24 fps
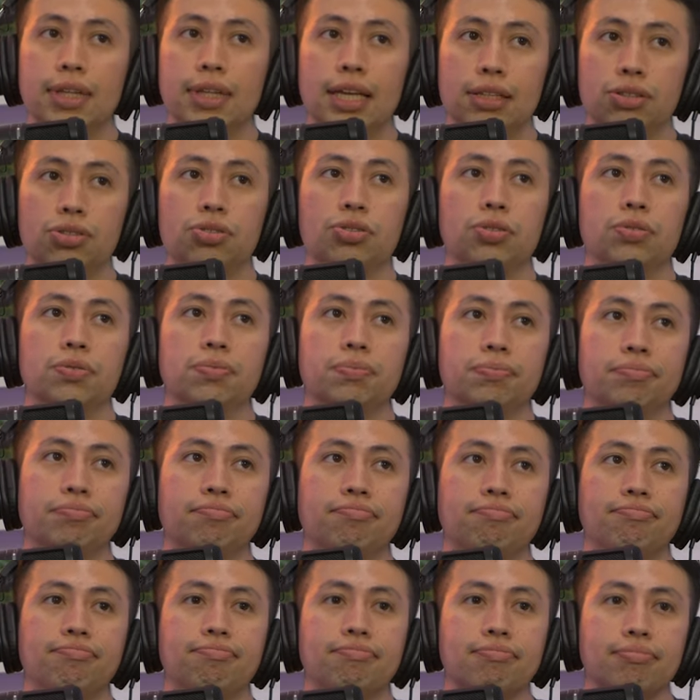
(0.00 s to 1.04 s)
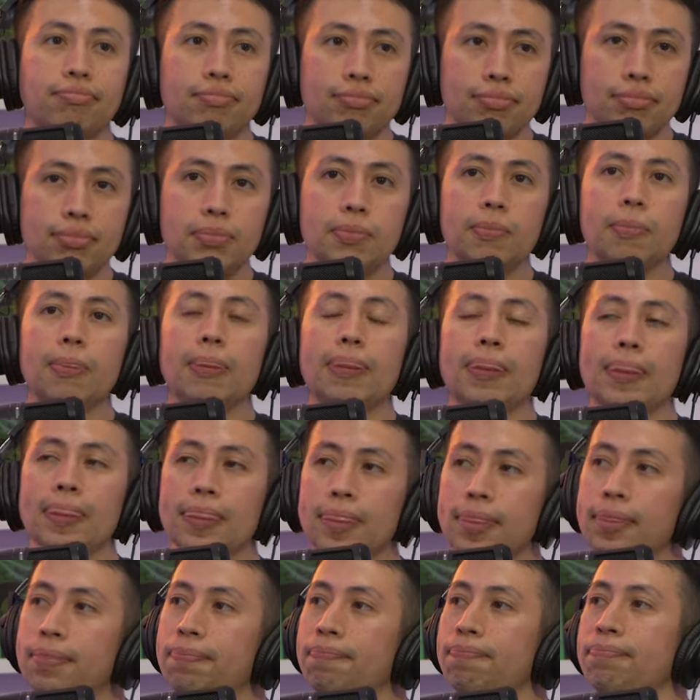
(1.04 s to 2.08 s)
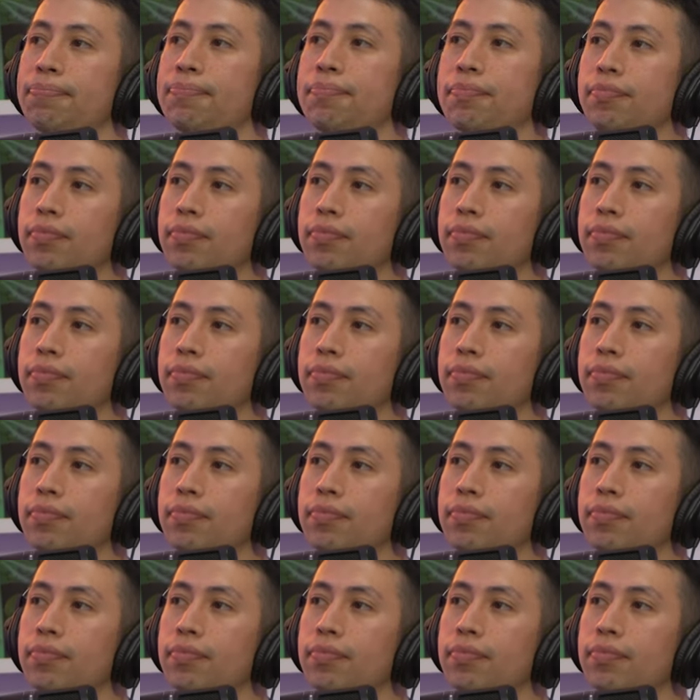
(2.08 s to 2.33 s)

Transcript: that's true. One of peak